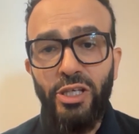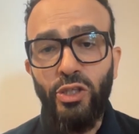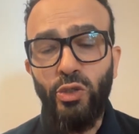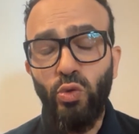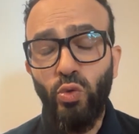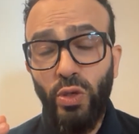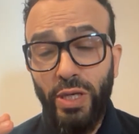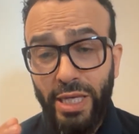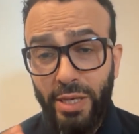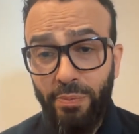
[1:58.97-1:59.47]

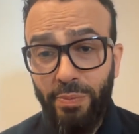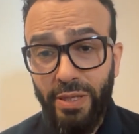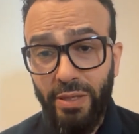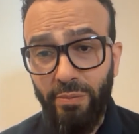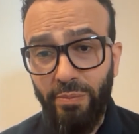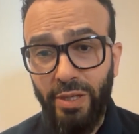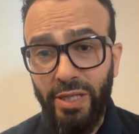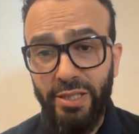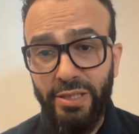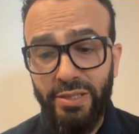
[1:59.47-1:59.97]
You keep
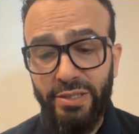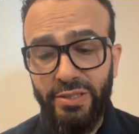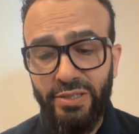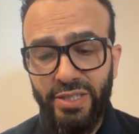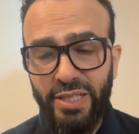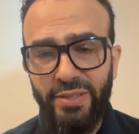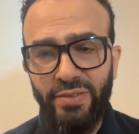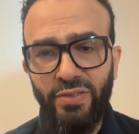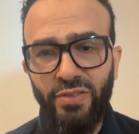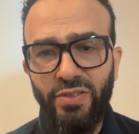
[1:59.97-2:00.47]
in mind
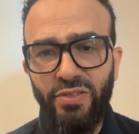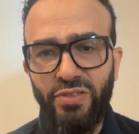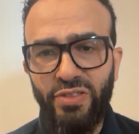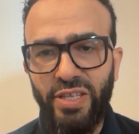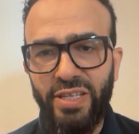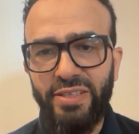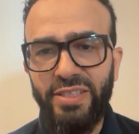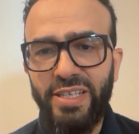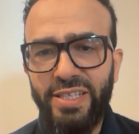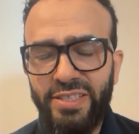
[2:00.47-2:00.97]
that
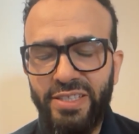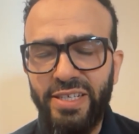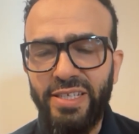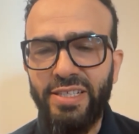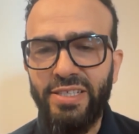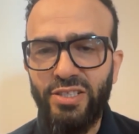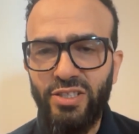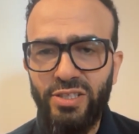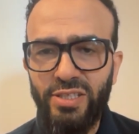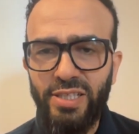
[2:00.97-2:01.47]
the data
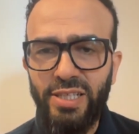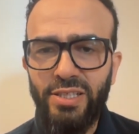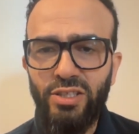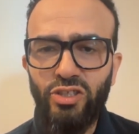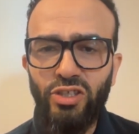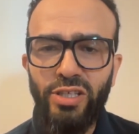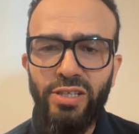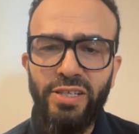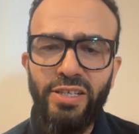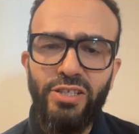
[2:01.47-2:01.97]

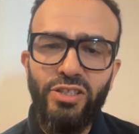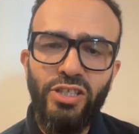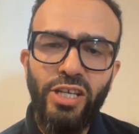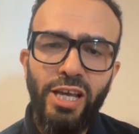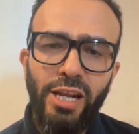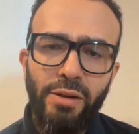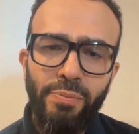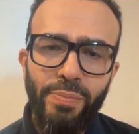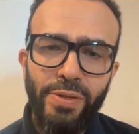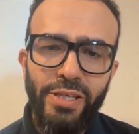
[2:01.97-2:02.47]
extraction is
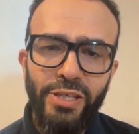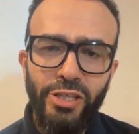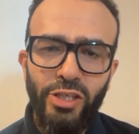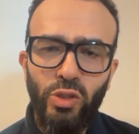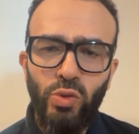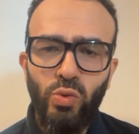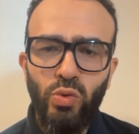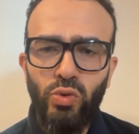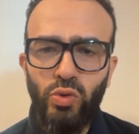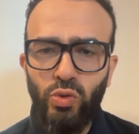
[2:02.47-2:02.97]
helping
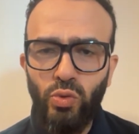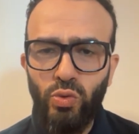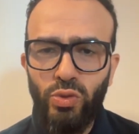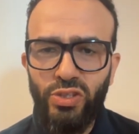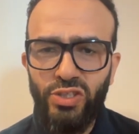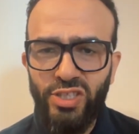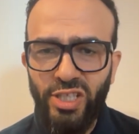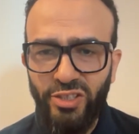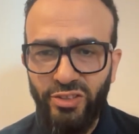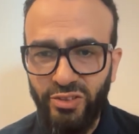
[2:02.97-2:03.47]
you to
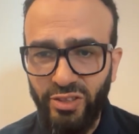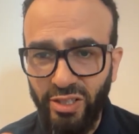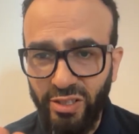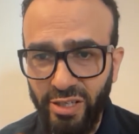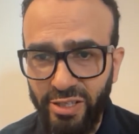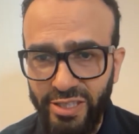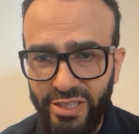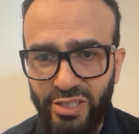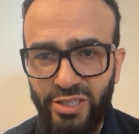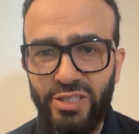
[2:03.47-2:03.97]

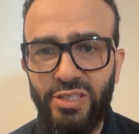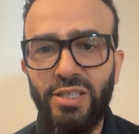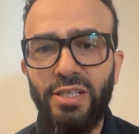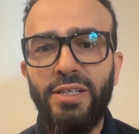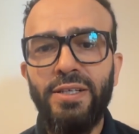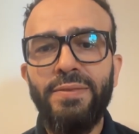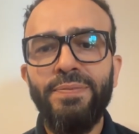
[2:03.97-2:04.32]
standardize